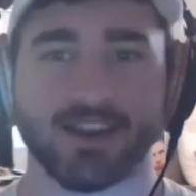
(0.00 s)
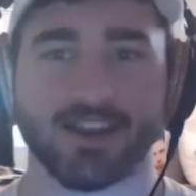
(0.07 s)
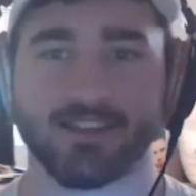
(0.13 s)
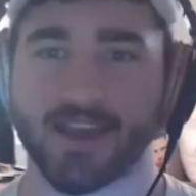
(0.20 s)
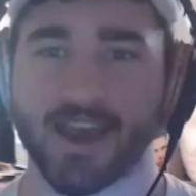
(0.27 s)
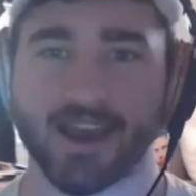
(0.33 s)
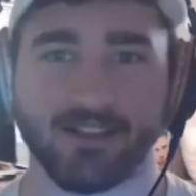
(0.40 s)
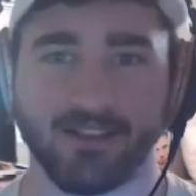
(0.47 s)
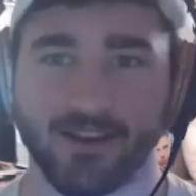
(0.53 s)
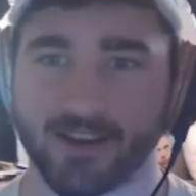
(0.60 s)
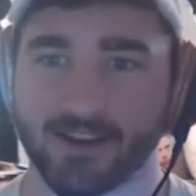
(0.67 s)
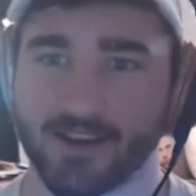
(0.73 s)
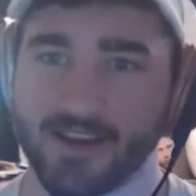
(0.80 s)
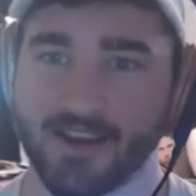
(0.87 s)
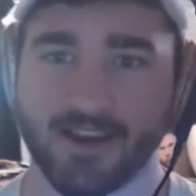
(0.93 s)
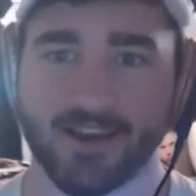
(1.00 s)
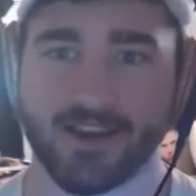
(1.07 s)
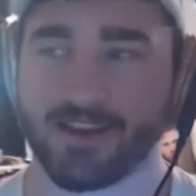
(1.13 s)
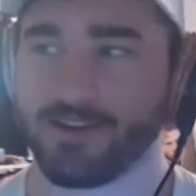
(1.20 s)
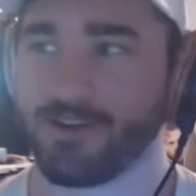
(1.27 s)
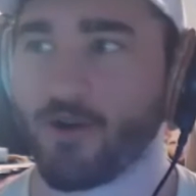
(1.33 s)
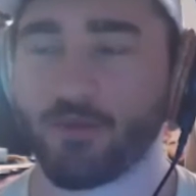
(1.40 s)
that, like,
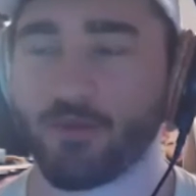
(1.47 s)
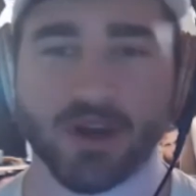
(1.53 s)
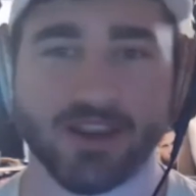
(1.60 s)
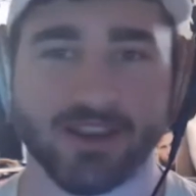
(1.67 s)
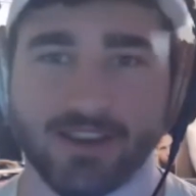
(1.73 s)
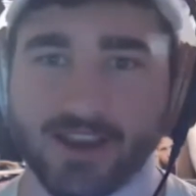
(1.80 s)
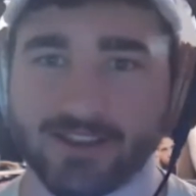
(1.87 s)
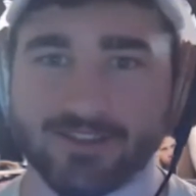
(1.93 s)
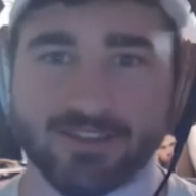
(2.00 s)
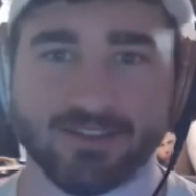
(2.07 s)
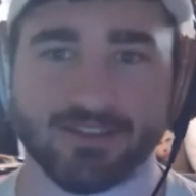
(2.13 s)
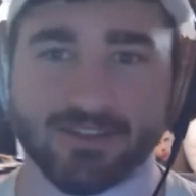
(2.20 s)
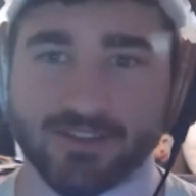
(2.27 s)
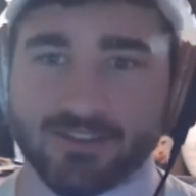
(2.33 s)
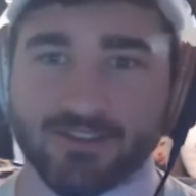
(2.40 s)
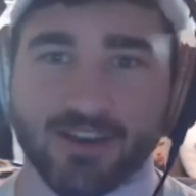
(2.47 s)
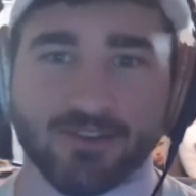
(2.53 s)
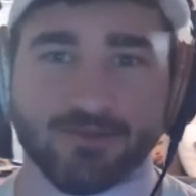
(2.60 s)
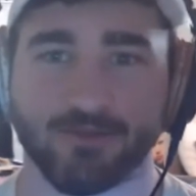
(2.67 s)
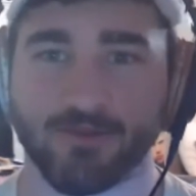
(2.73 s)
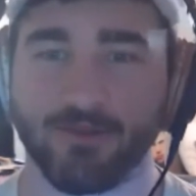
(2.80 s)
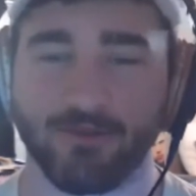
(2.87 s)
nobody gets
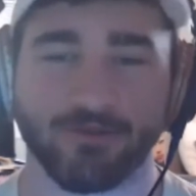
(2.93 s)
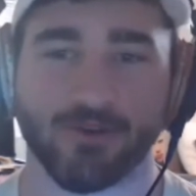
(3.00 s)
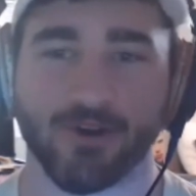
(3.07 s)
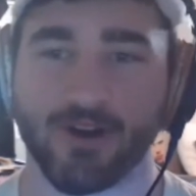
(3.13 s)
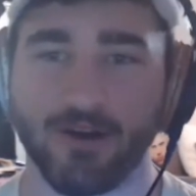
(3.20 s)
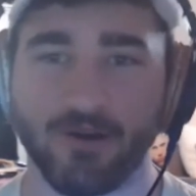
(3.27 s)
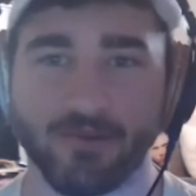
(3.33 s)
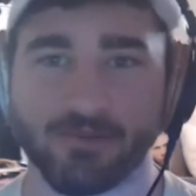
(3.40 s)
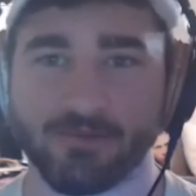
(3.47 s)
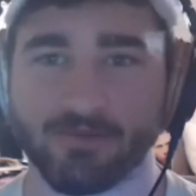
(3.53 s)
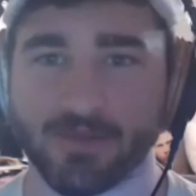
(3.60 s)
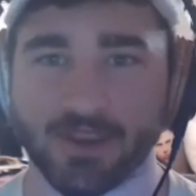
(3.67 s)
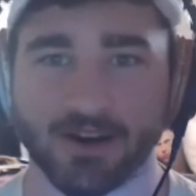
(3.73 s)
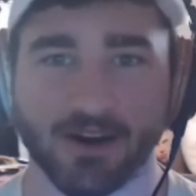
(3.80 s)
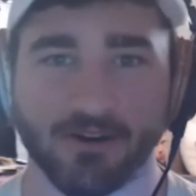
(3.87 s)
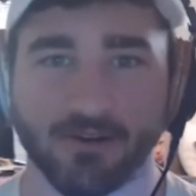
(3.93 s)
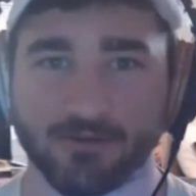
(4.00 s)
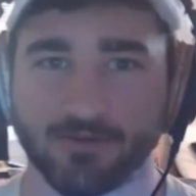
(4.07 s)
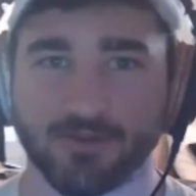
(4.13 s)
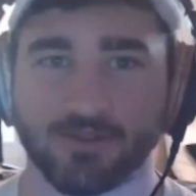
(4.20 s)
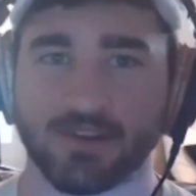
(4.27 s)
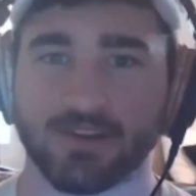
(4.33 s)
successful from, you know,
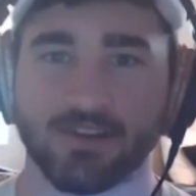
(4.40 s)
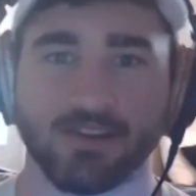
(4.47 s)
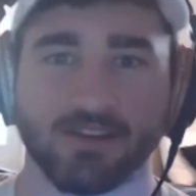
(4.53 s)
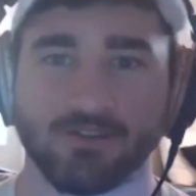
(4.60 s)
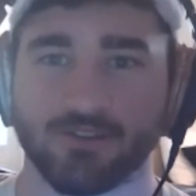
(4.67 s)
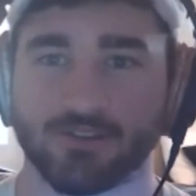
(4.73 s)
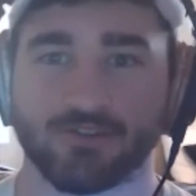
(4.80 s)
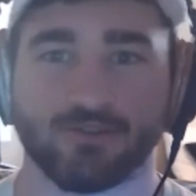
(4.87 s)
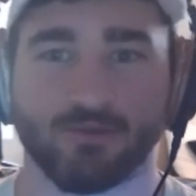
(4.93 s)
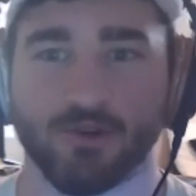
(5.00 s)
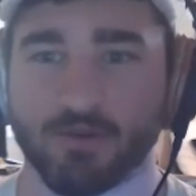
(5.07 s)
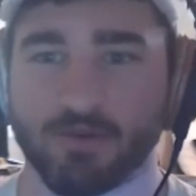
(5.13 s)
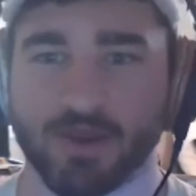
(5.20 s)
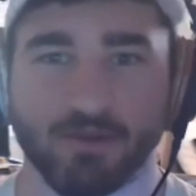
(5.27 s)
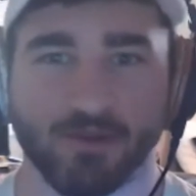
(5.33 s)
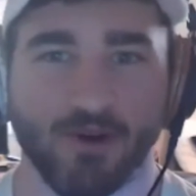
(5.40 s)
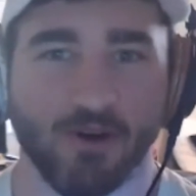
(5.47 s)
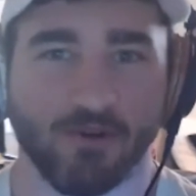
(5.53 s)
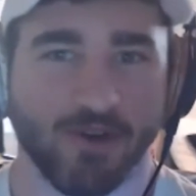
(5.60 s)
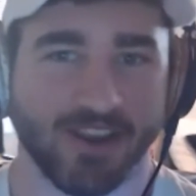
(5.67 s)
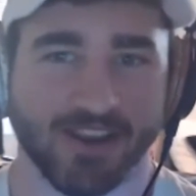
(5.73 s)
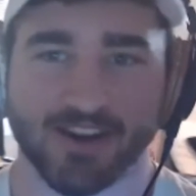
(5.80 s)
just screwing people
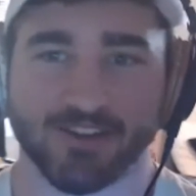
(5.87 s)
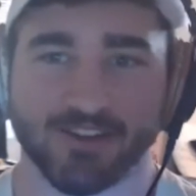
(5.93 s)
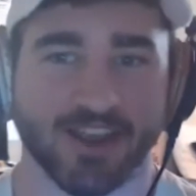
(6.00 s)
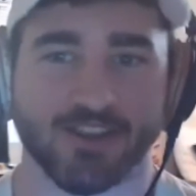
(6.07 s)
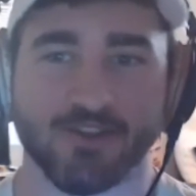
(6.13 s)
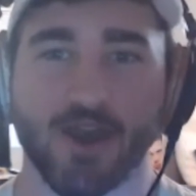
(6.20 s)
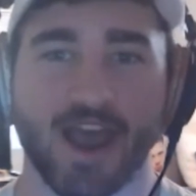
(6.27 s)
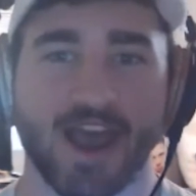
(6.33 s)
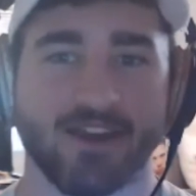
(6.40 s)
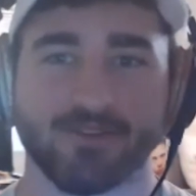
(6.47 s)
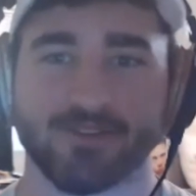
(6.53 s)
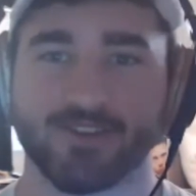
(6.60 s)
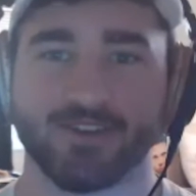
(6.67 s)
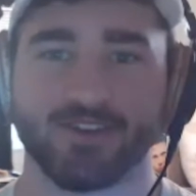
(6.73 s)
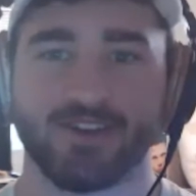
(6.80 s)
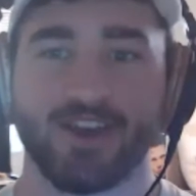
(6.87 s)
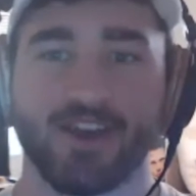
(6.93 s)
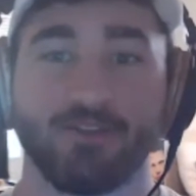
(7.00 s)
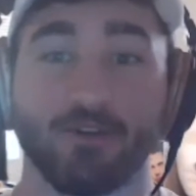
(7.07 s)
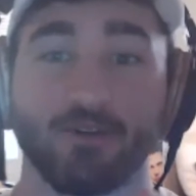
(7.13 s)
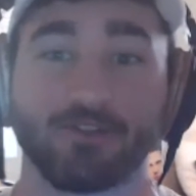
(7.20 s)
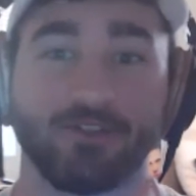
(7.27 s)
over. You know, like, you have to,
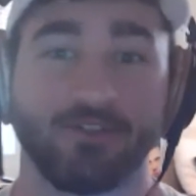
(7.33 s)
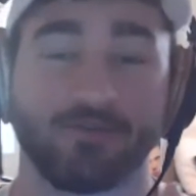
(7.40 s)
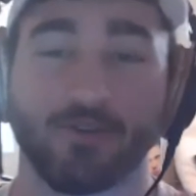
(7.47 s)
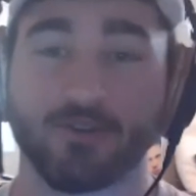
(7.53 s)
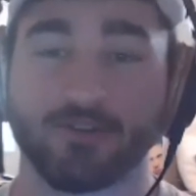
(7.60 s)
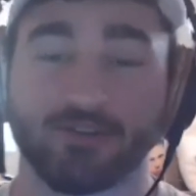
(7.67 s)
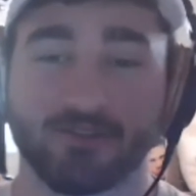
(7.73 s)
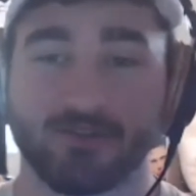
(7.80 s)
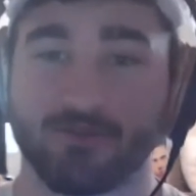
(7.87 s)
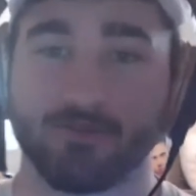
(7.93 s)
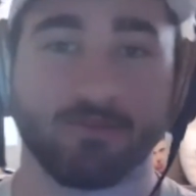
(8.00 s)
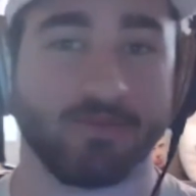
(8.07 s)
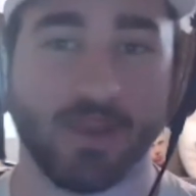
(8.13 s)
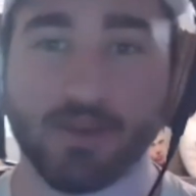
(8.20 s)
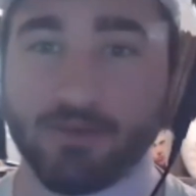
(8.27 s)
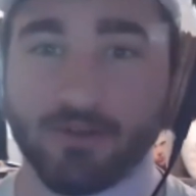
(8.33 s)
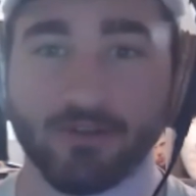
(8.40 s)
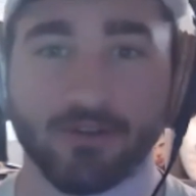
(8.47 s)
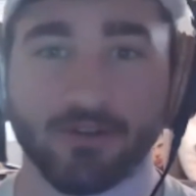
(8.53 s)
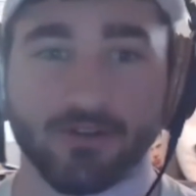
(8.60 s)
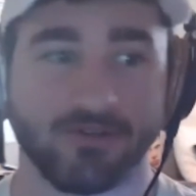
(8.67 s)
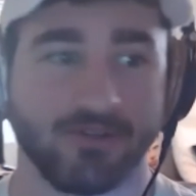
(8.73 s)
those first people,
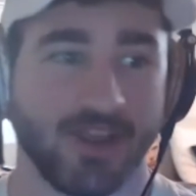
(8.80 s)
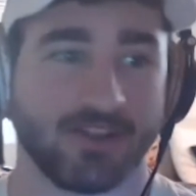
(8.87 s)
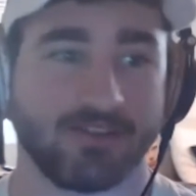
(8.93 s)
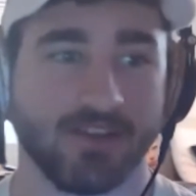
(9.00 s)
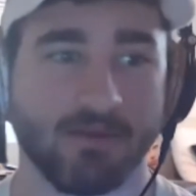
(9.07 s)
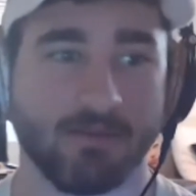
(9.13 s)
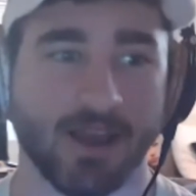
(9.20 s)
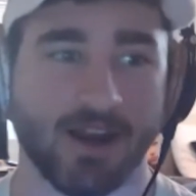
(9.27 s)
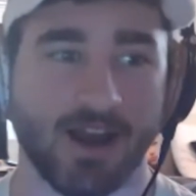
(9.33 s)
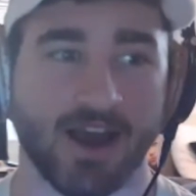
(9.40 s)
or that's it, man.